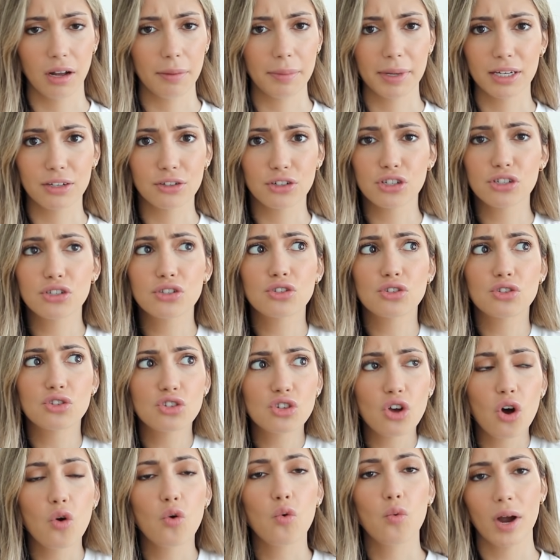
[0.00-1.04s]
I mean, just
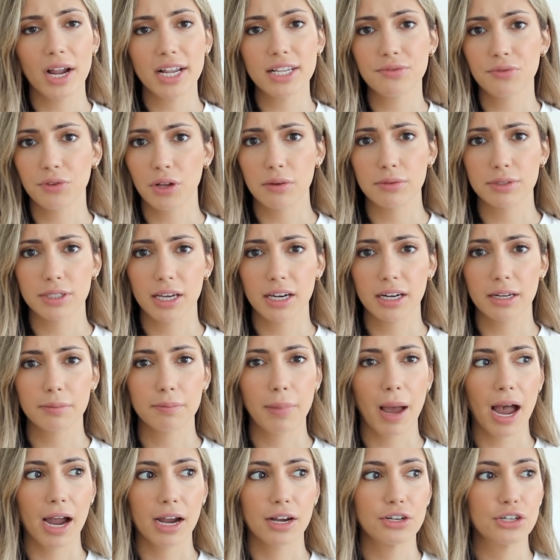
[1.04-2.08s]
so wasteful. I was getting
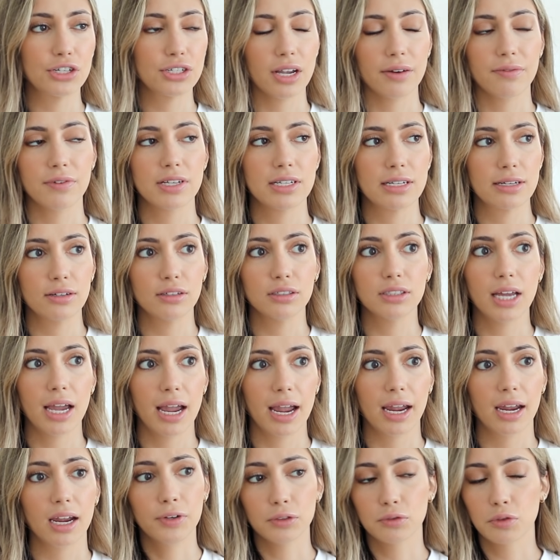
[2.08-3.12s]
packages every single
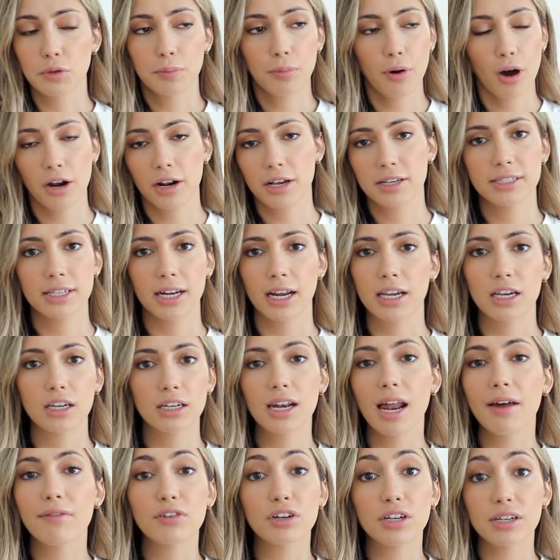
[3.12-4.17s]
day filled with products that I could
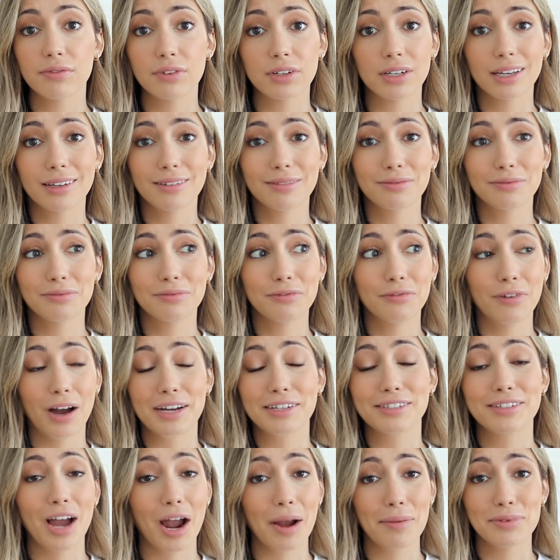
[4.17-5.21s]
never even
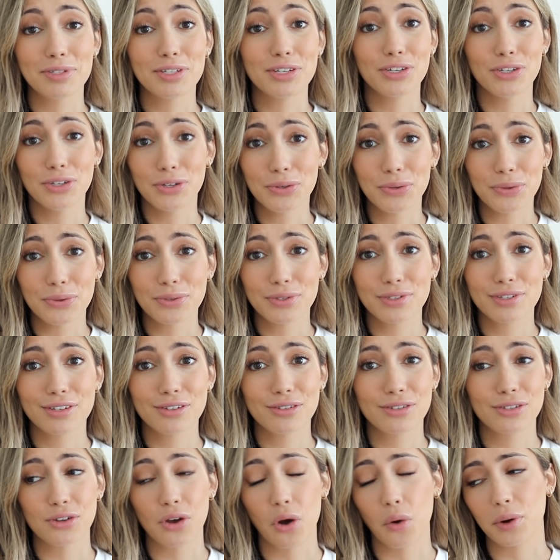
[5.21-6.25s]
find time to use.
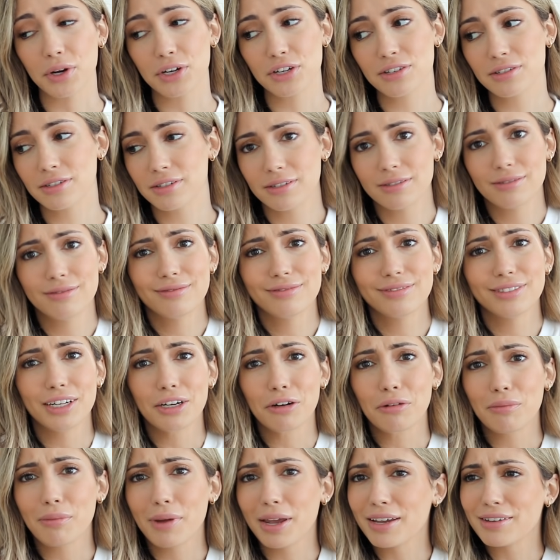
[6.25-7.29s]
So it just
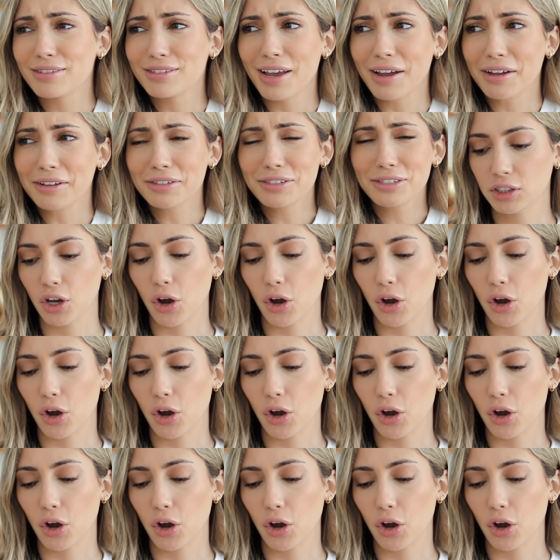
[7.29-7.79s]
didn't make sense.